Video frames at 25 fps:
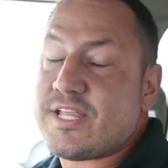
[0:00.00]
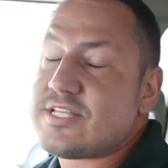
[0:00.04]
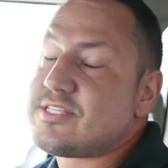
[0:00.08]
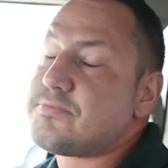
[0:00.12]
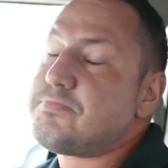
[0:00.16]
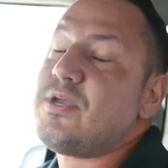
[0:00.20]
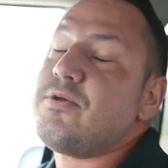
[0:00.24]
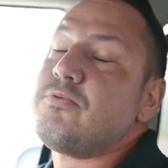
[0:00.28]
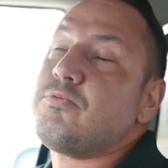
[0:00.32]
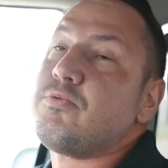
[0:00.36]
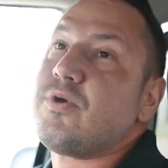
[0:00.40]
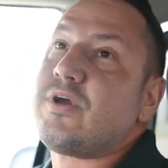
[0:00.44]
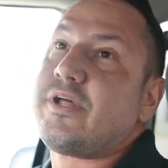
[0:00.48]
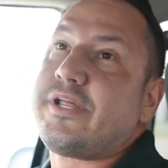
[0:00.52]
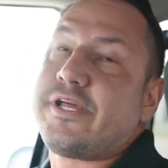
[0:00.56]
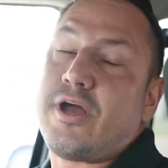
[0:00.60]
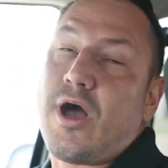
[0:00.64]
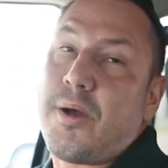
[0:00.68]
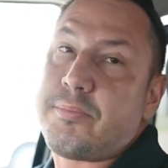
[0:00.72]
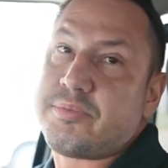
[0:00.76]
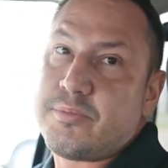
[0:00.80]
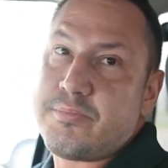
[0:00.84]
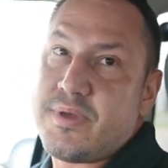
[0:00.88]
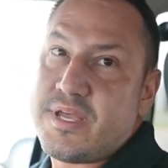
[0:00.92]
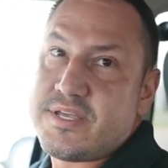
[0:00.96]
let's be really
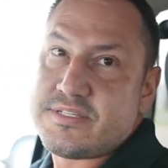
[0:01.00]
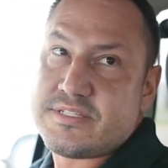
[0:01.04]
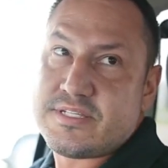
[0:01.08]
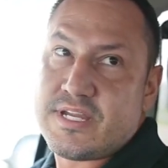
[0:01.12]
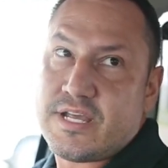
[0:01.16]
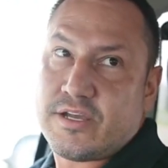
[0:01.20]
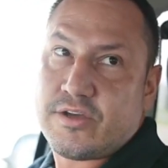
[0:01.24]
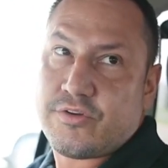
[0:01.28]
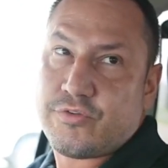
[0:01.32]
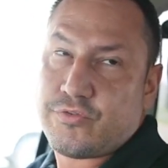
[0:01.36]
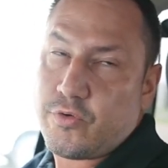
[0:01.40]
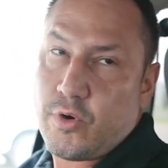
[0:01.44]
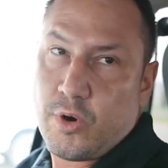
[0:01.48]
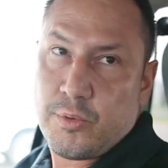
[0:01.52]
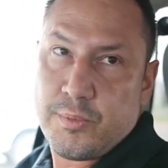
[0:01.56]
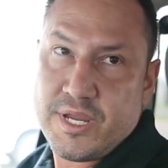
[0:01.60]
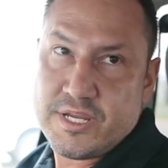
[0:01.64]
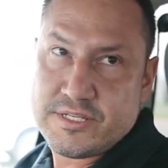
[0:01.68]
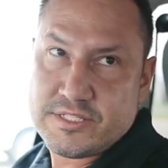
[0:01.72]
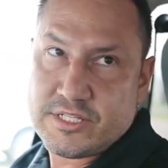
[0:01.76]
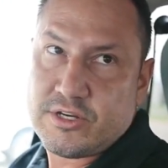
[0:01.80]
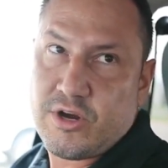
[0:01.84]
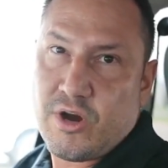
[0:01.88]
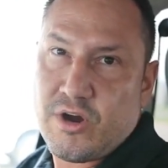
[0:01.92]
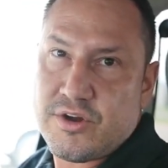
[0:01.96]
optimistic, 4
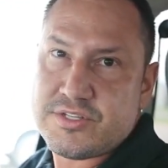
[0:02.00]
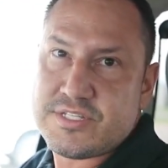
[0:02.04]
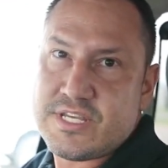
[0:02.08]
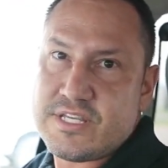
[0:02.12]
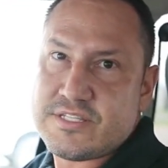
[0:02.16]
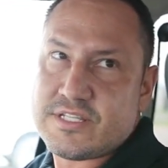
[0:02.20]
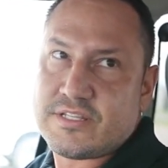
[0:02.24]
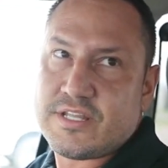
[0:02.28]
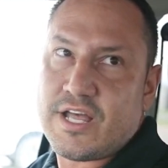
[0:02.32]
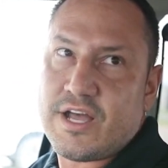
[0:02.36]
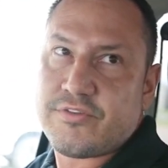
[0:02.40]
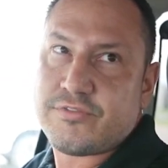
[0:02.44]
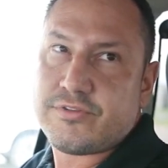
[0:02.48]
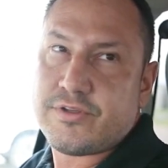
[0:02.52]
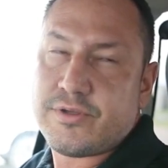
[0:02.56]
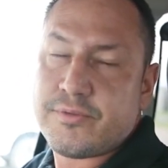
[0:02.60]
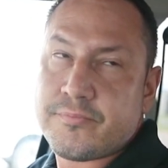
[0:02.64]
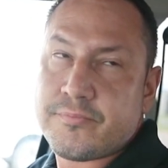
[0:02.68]
weeks of car season left.